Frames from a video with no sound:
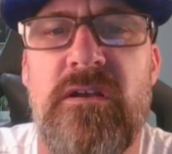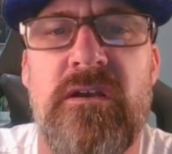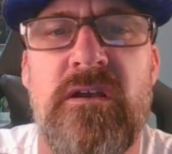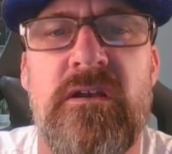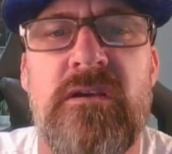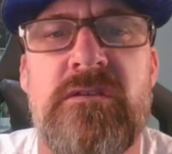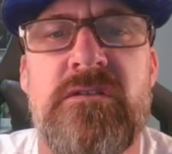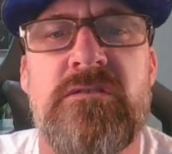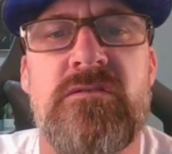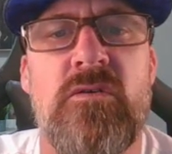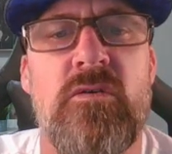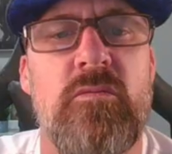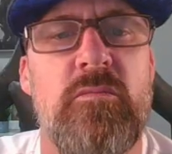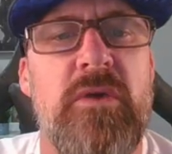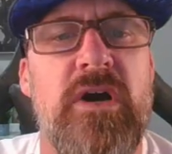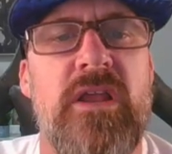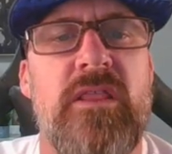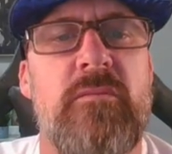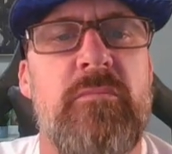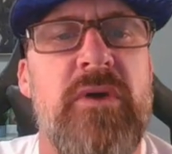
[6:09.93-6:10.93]
get sold
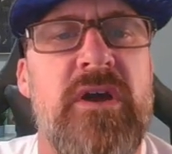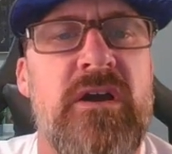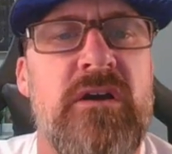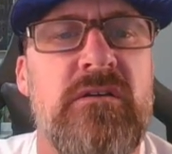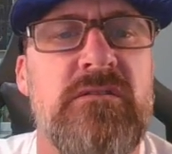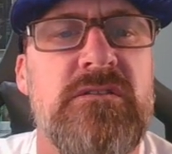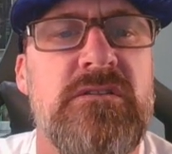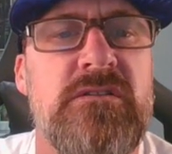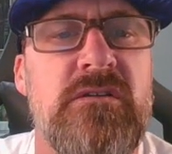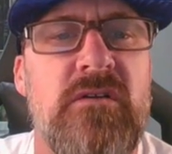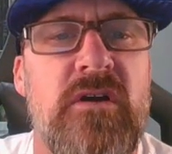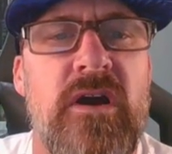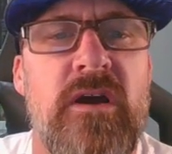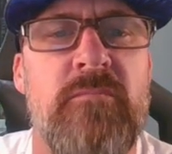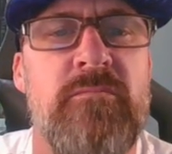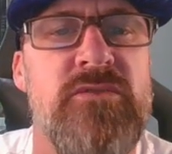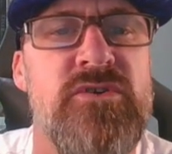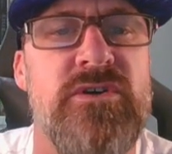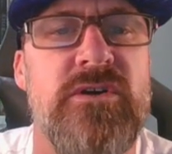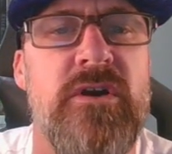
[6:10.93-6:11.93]
by the pound, so
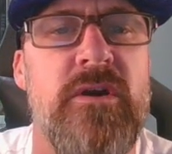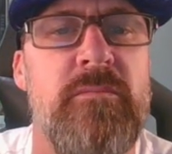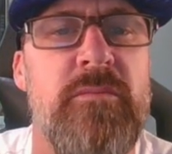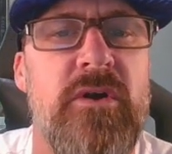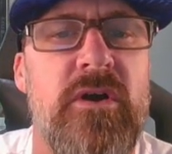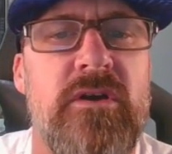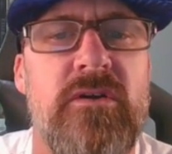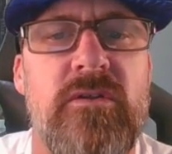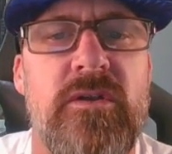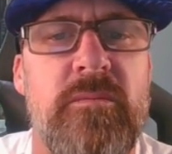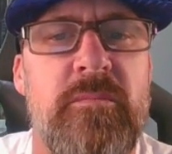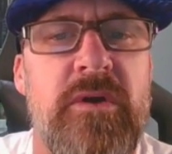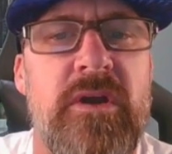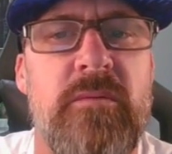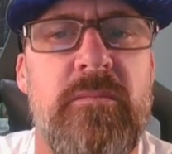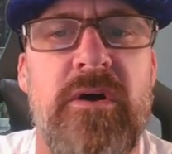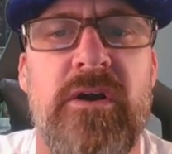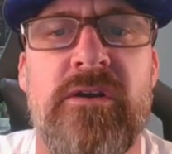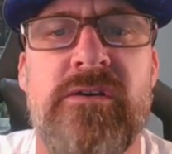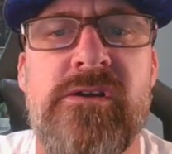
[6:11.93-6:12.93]
I'm sure I probably only paid
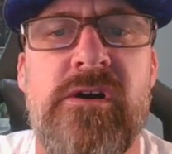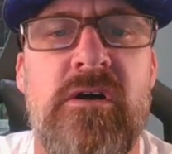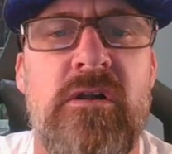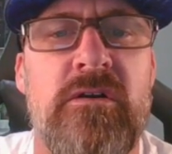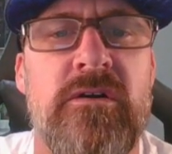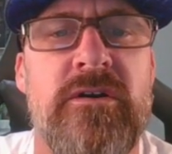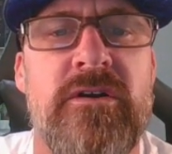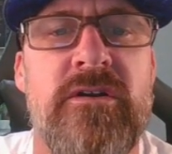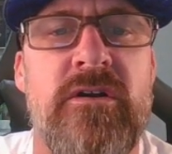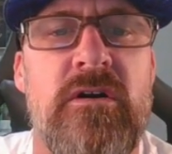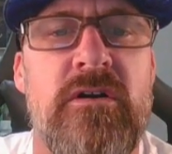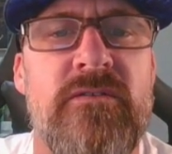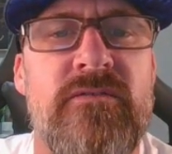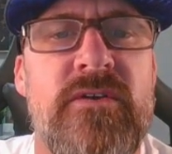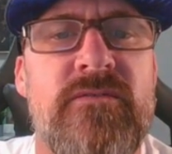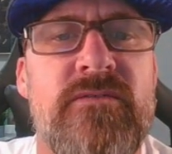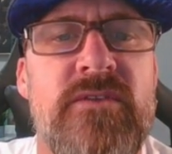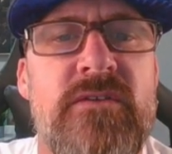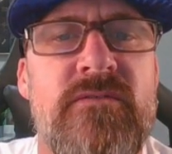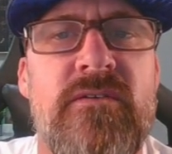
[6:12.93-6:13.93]
about $1 or
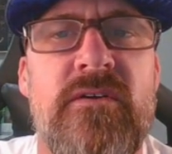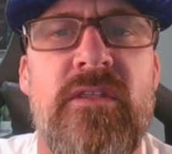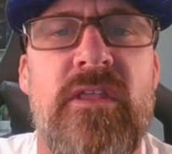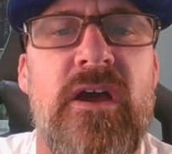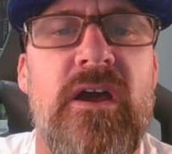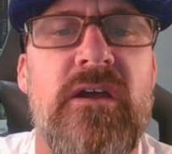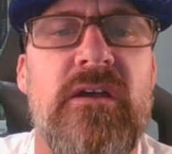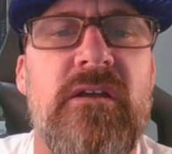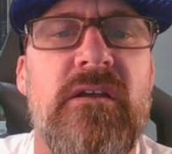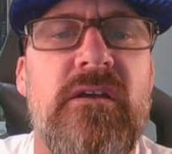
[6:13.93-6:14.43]
$1.50 for that.